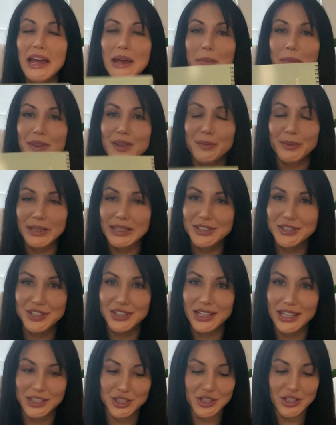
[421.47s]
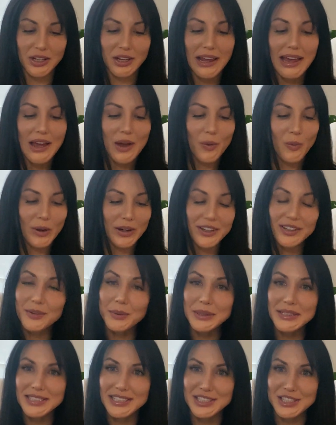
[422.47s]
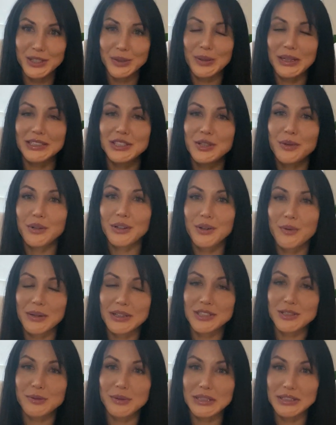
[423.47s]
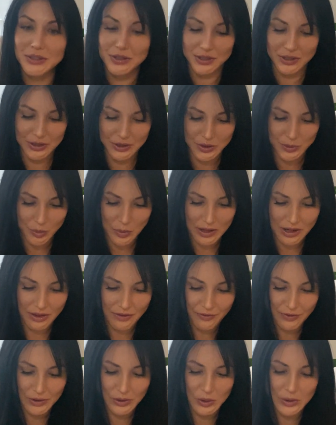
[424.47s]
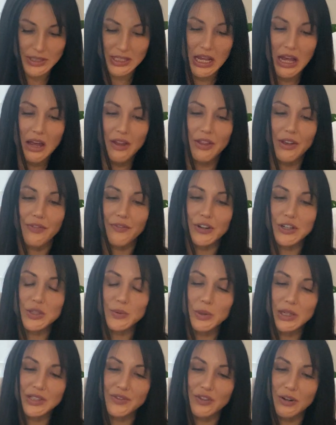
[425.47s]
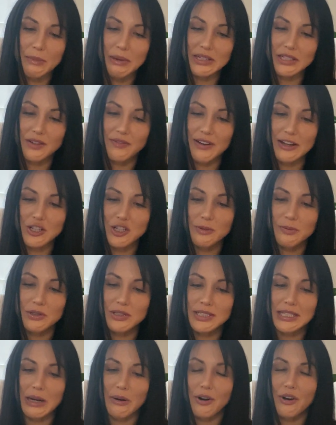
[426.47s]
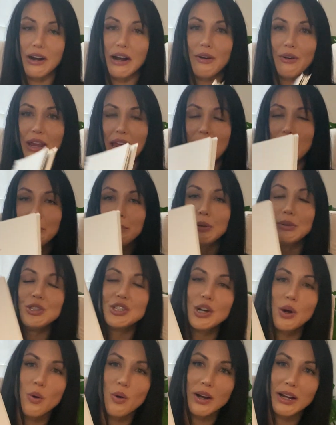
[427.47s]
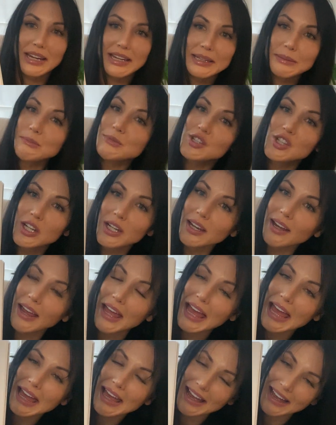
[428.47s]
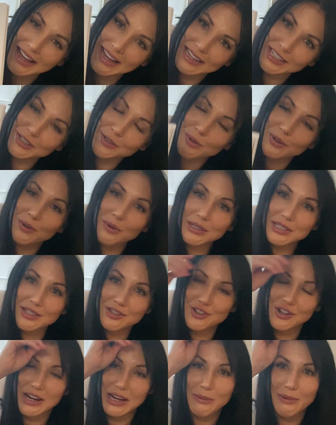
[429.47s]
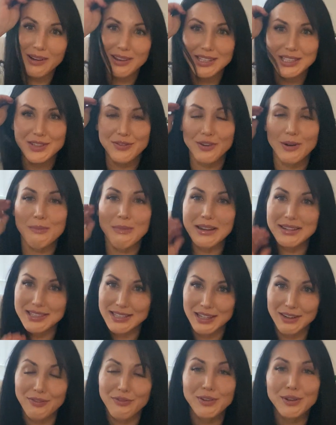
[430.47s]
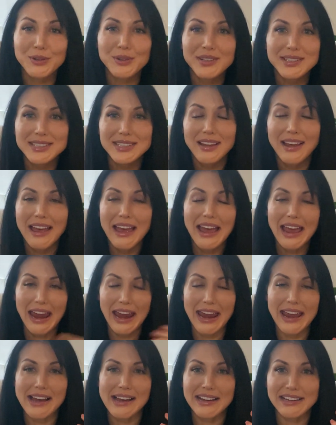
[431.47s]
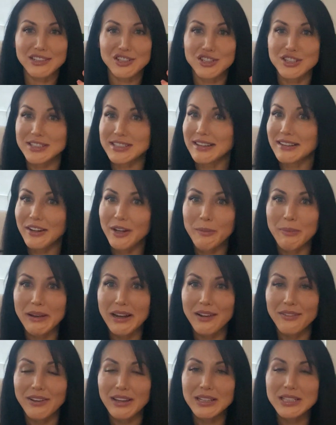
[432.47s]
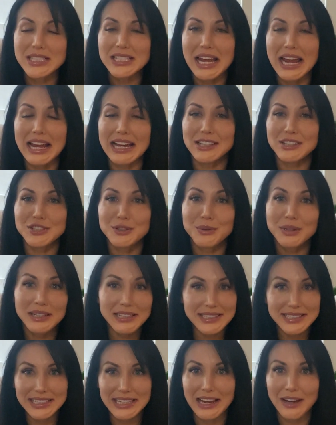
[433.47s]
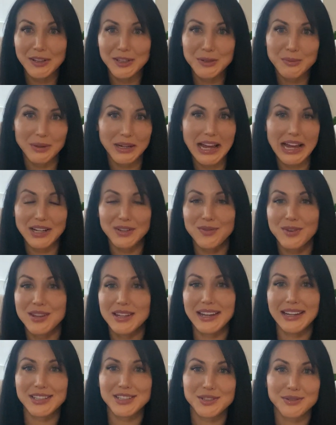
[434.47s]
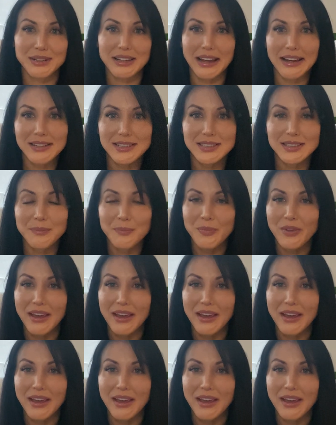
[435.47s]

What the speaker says: But the reintroduction, what you're going to do is you are going to introduce one of the foods. The first one is fermented vegetable, sauerkraut, kombucha, or kimchi. You're going to try one of these fermented foods and just a little bit of it, and you're going to see how you react for the next 3 days.